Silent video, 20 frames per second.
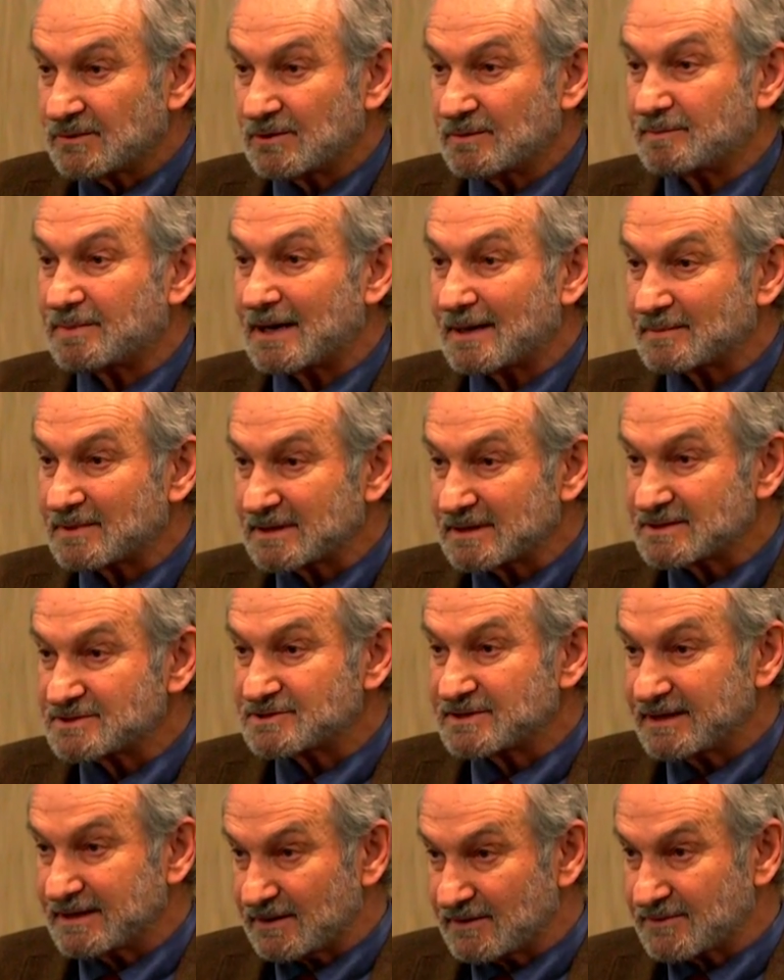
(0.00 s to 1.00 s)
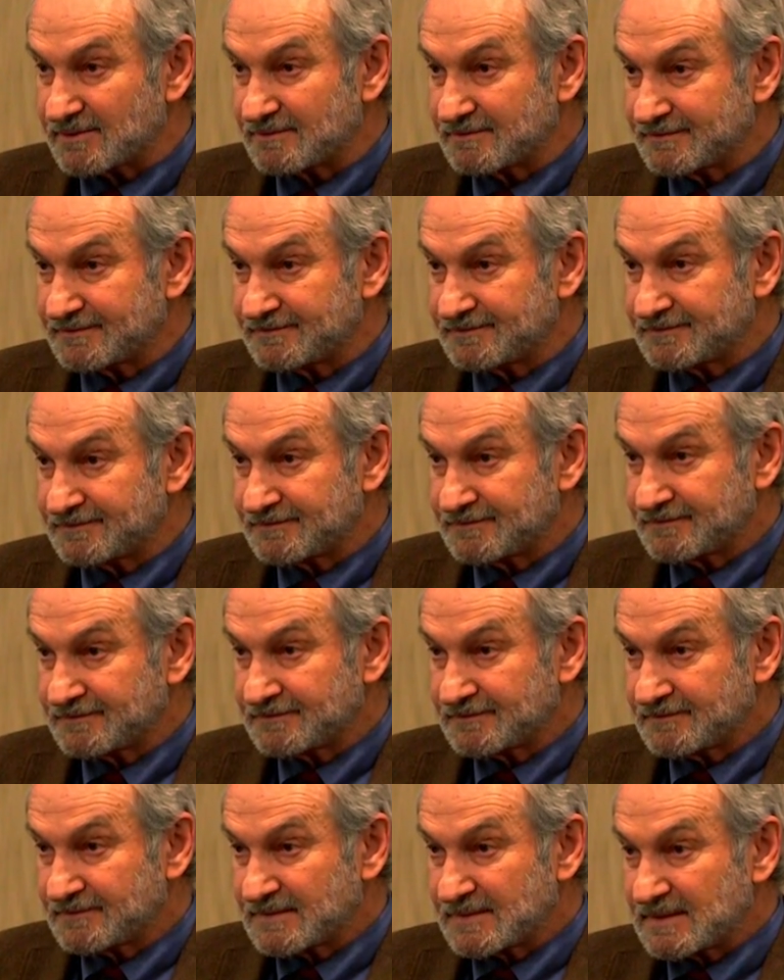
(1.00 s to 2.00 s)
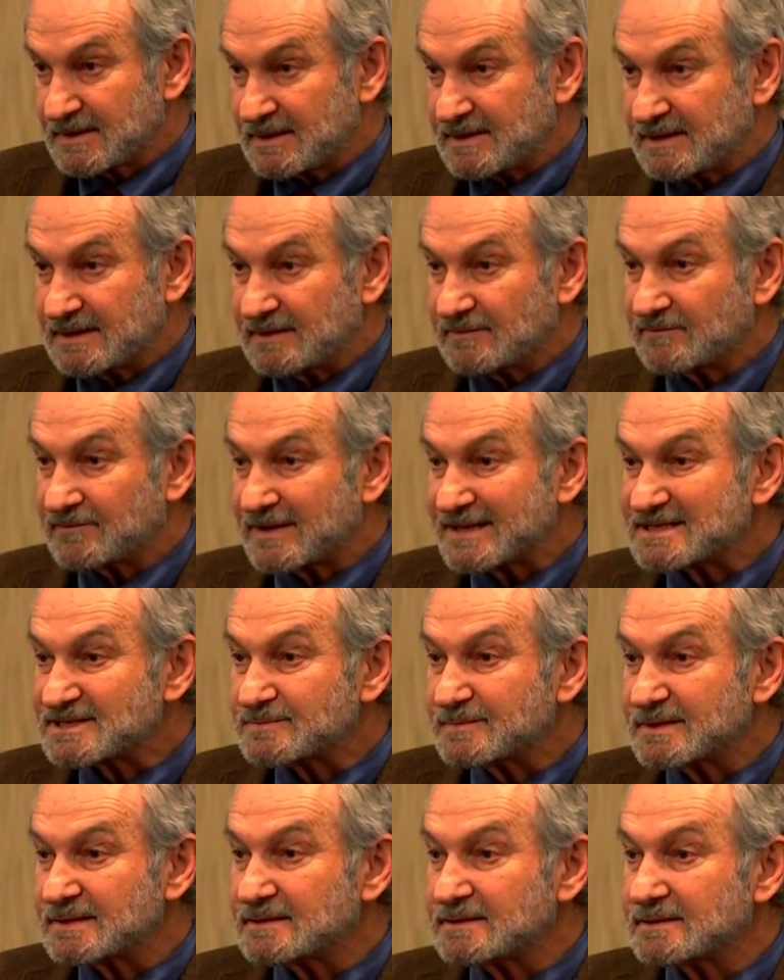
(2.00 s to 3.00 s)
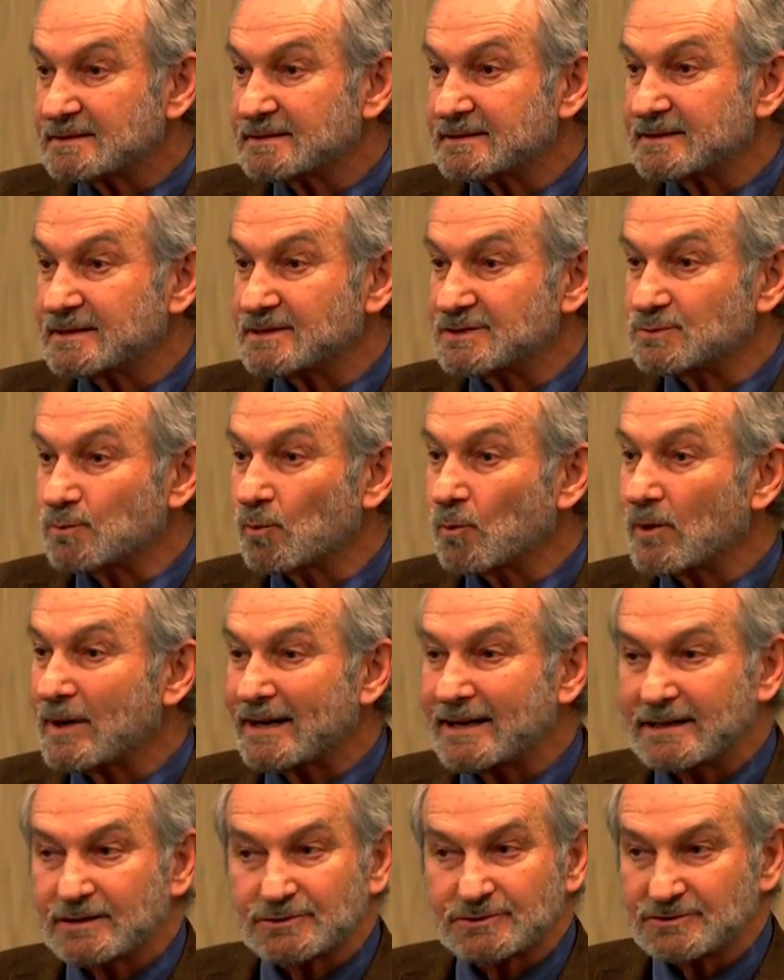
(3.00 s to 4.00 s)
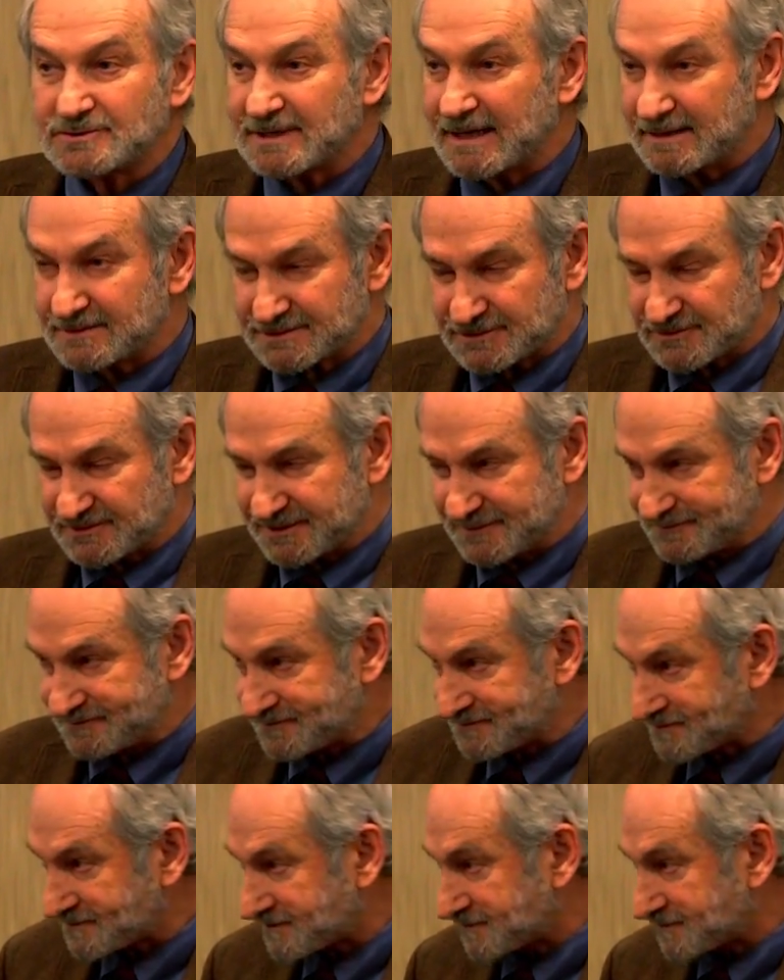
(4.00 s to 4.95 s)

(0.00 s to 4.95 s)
on population health. The investment is way too downstream.